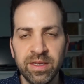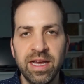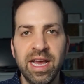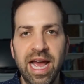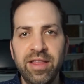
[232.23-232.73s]

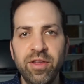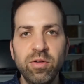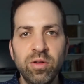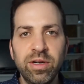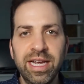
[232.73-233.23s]
And they're
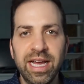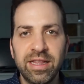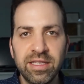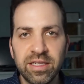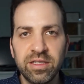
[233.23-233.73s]
looking at
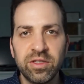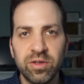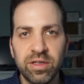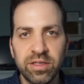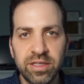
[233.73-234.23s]
this
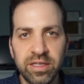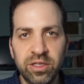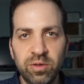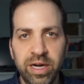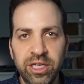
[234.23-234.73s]
uncertain
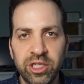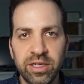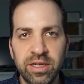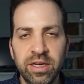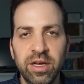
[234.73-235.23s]
situation